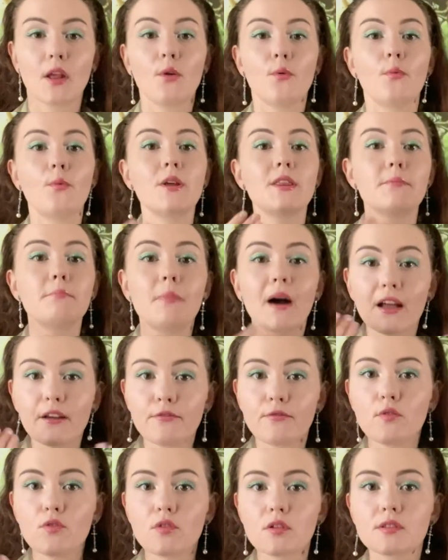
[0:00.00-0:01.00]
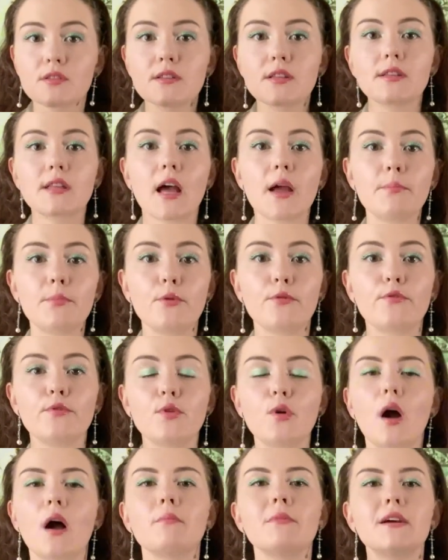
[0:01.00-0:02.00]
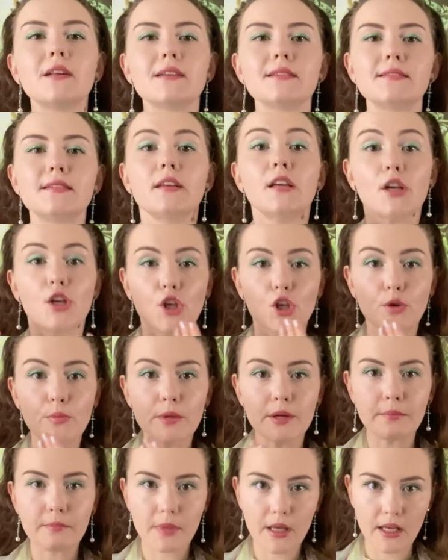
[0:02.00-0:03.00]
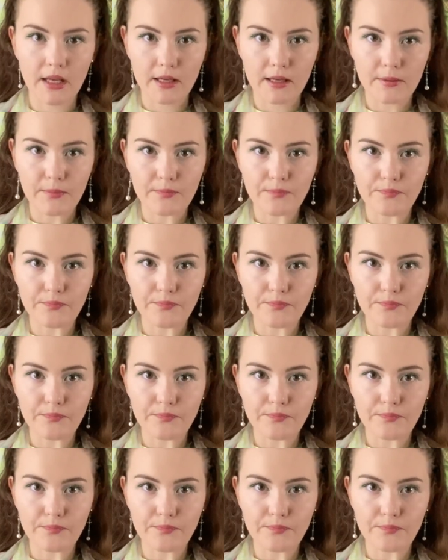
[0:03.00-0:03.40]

With my focused type of view, I'm gonna see a human being.